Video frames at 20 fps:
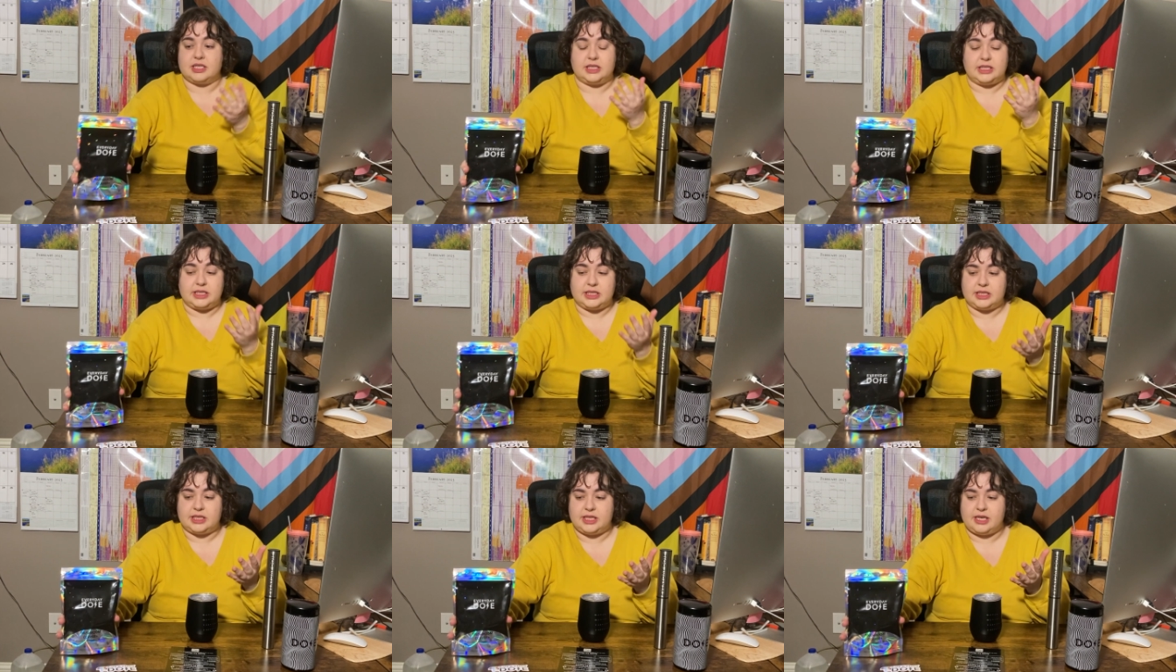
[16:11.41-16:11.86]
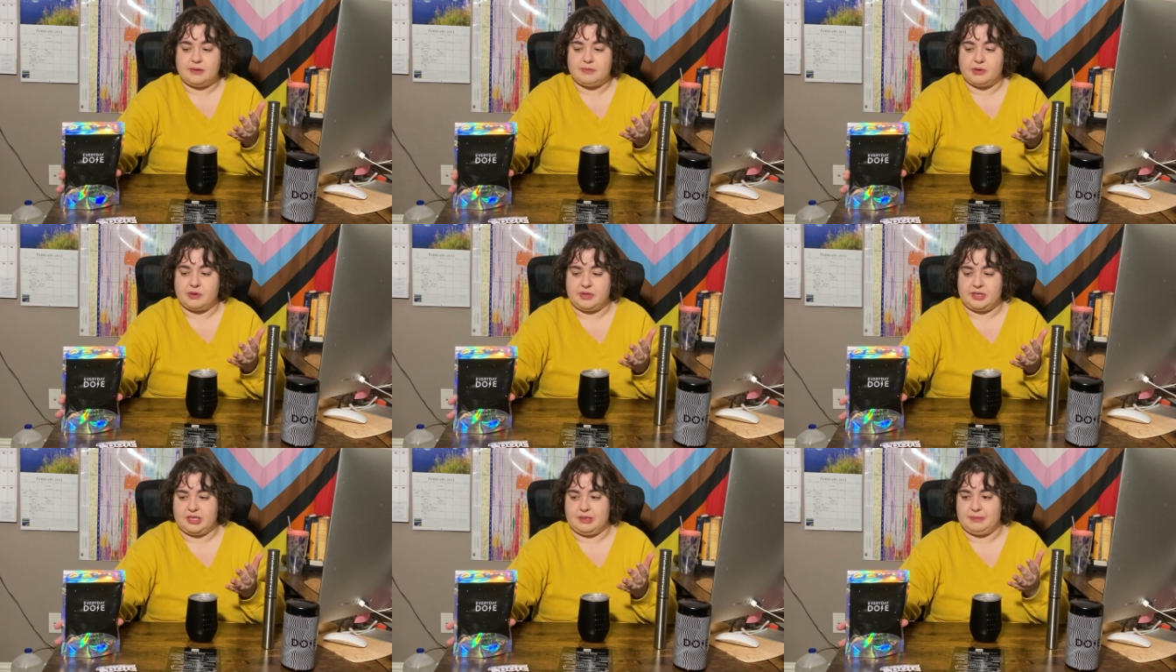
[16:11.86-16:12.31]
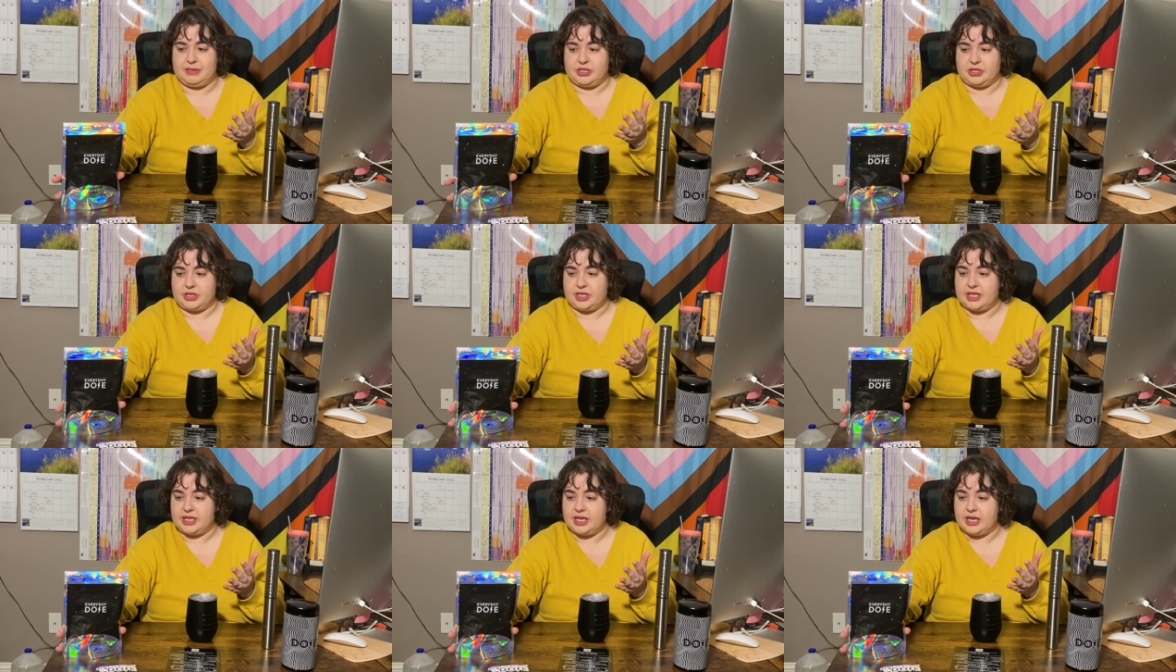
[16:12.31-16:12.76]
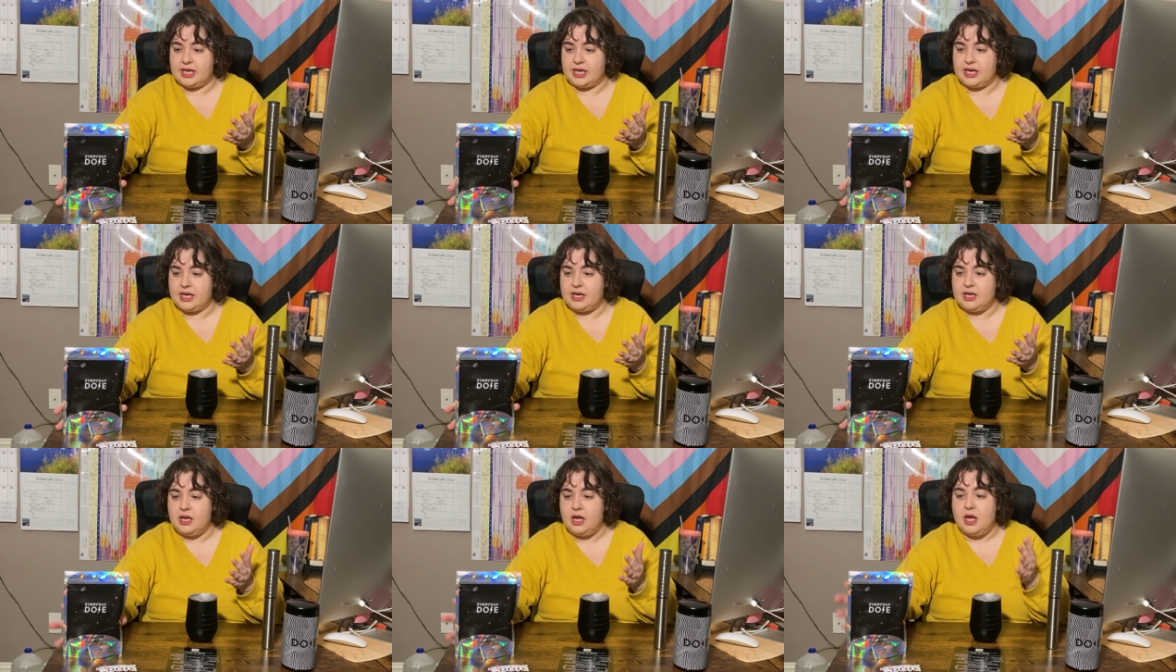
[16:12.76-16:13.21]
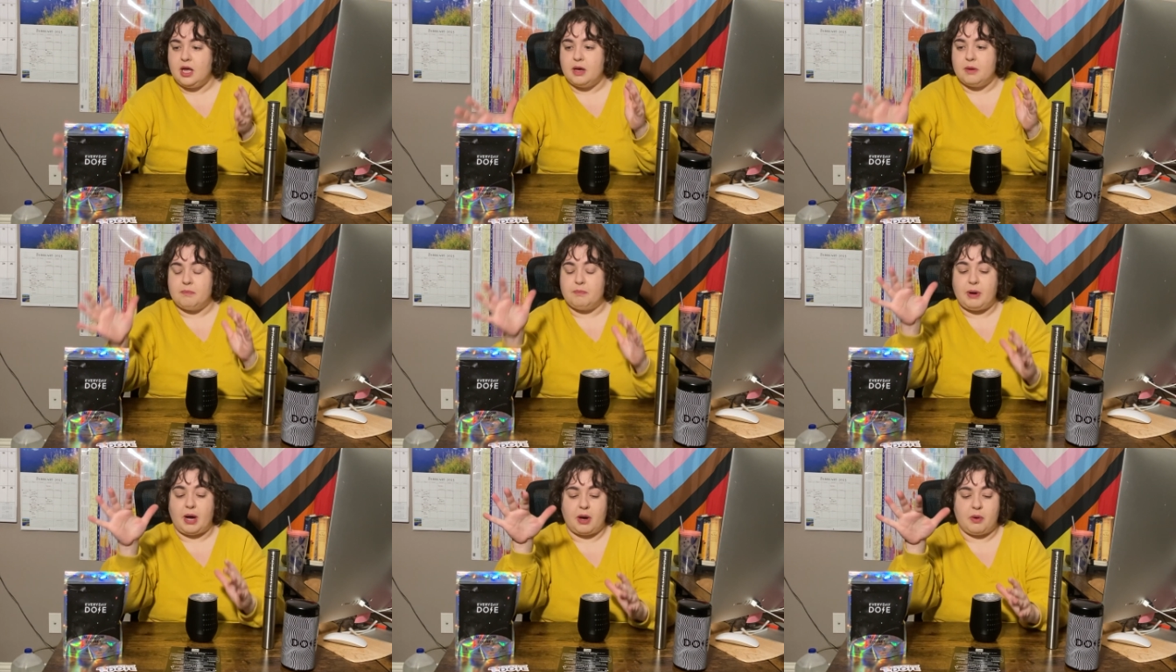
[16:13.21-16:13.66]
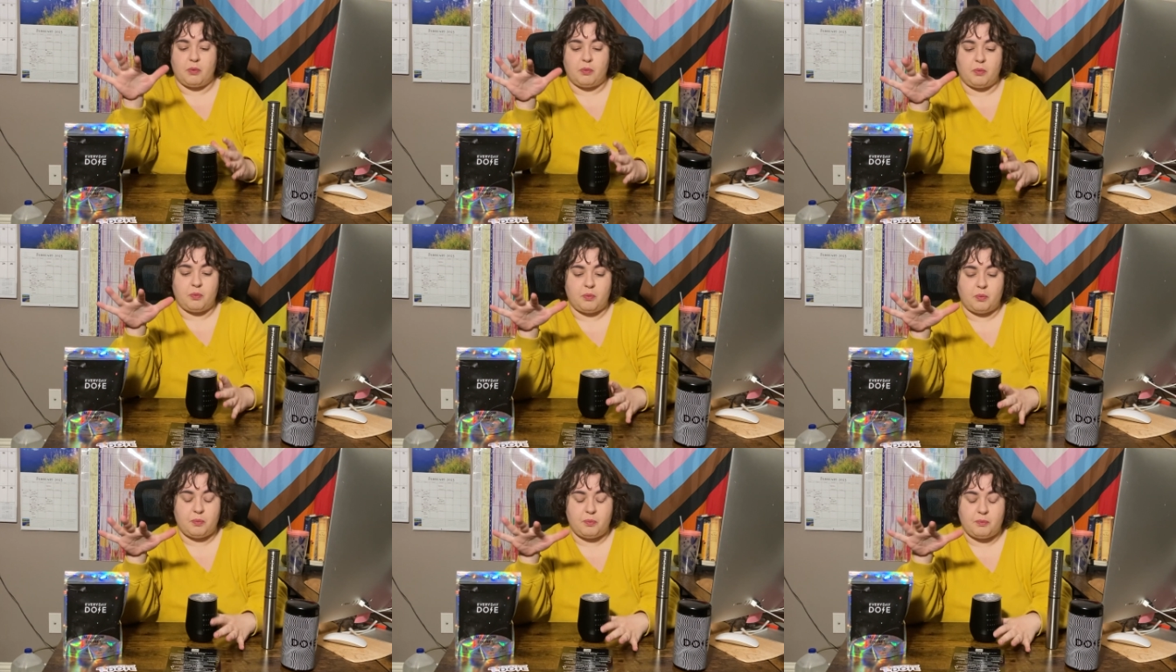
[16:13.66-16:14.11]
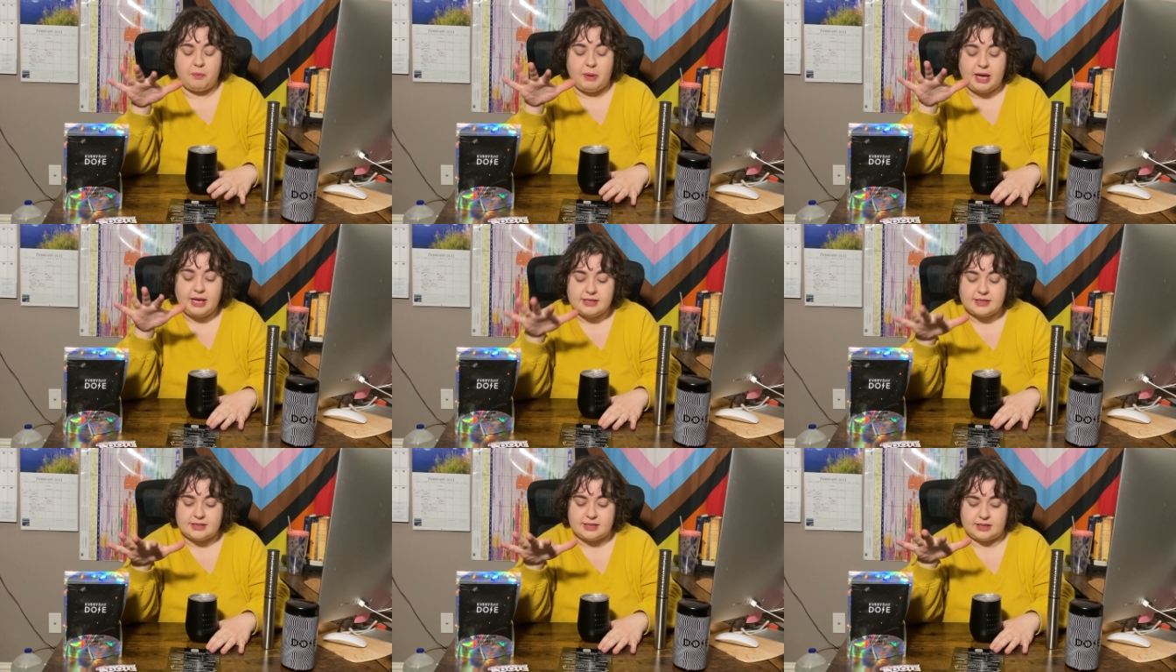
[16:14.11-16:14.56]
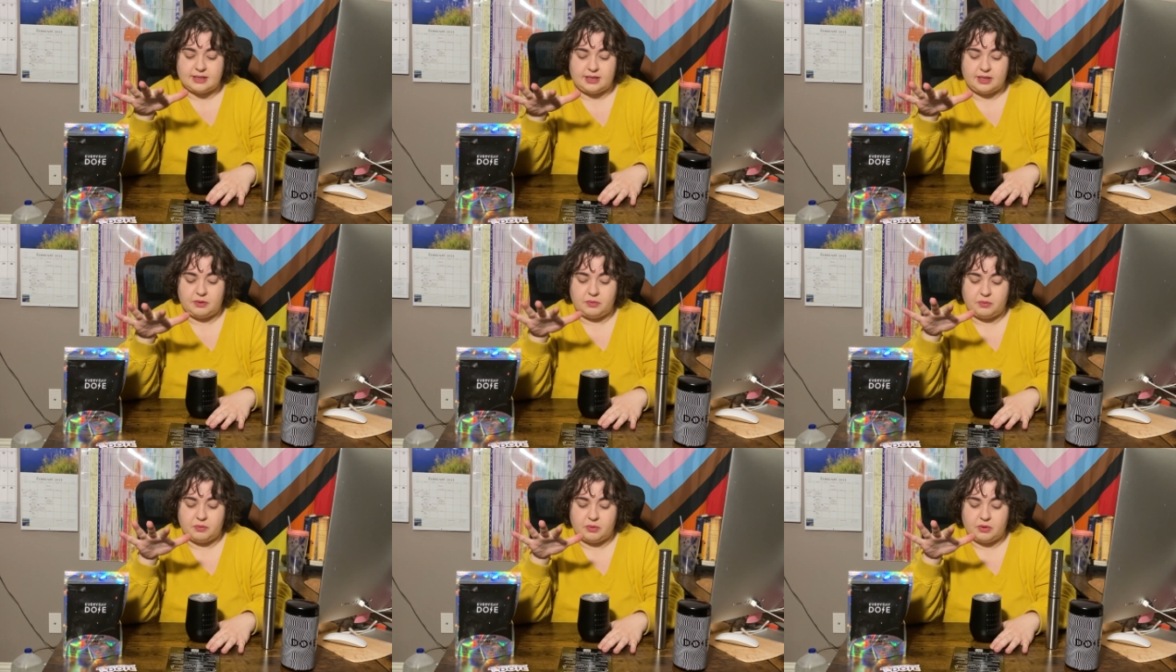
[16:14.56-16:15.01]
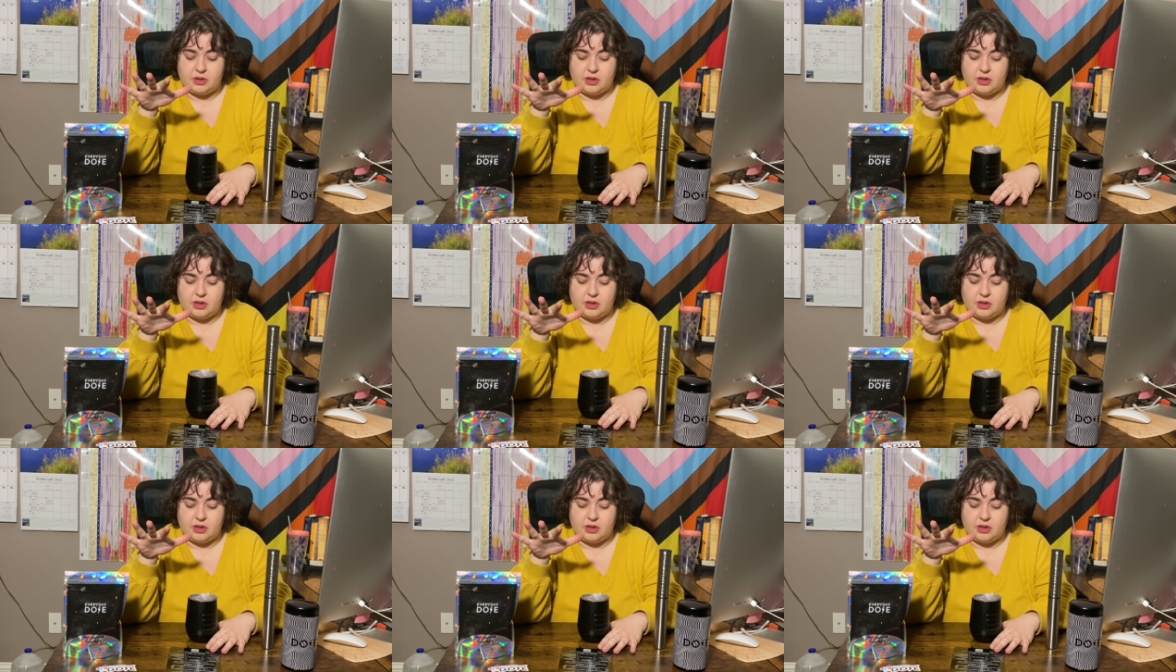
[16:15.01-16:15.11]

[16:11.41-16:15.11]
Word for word: Clearly I'm going to be drinking it, but basically